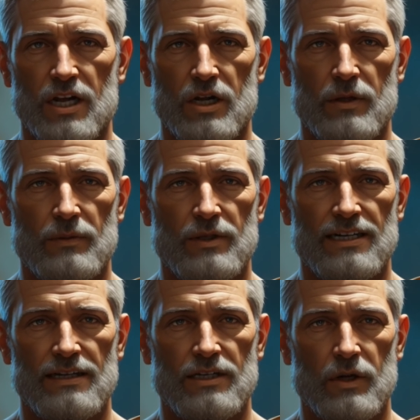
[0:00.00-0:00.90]
Our
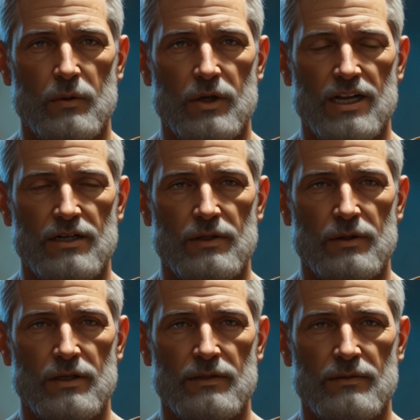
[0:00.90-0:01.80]
brains are wired
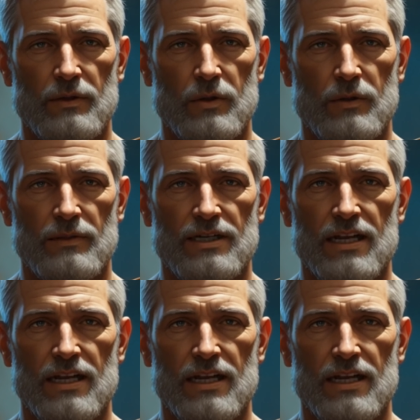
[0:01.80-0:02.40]
to conform,